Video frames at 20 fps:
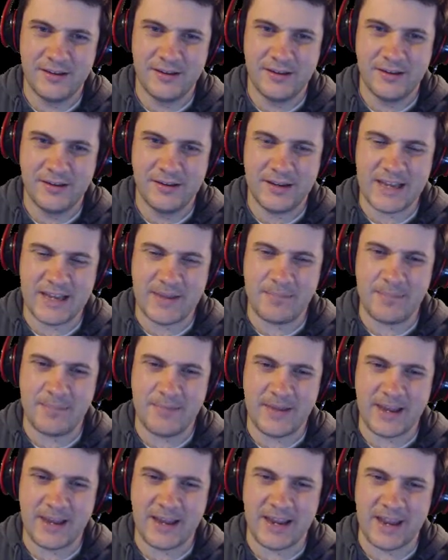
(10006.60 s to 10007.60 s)
Yep,
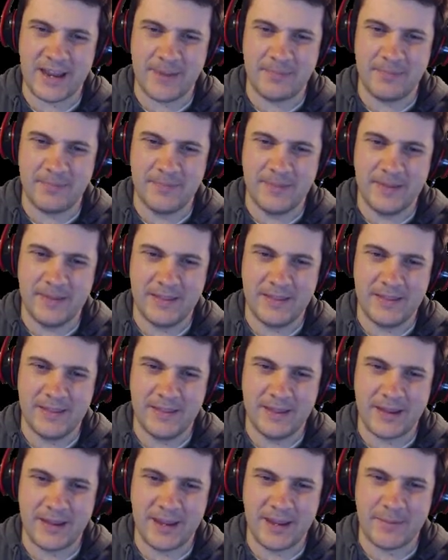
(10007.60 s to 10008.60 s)
I am.
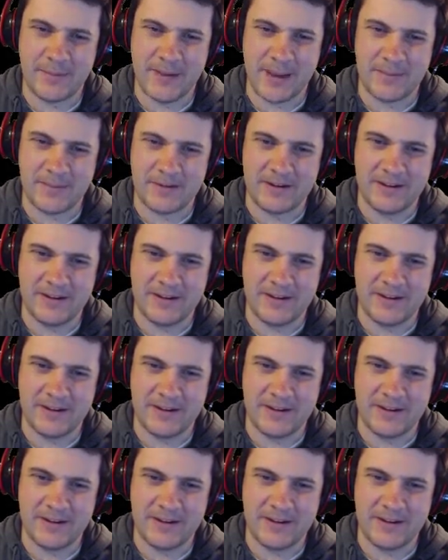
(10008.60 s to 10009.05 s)
I am happy.